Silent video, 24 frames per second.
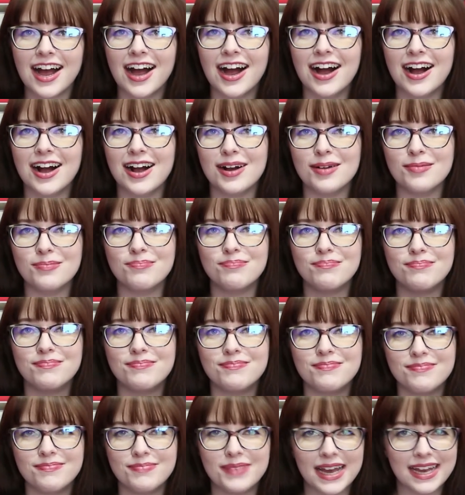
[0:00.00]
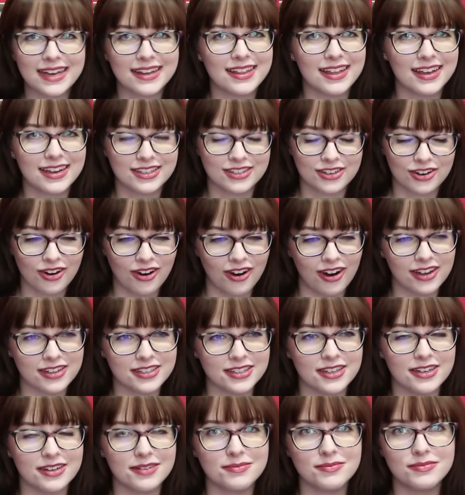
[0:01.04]
peg legs are
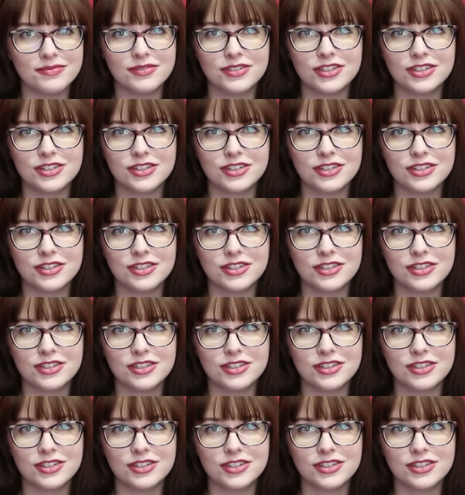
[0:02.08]
awesome.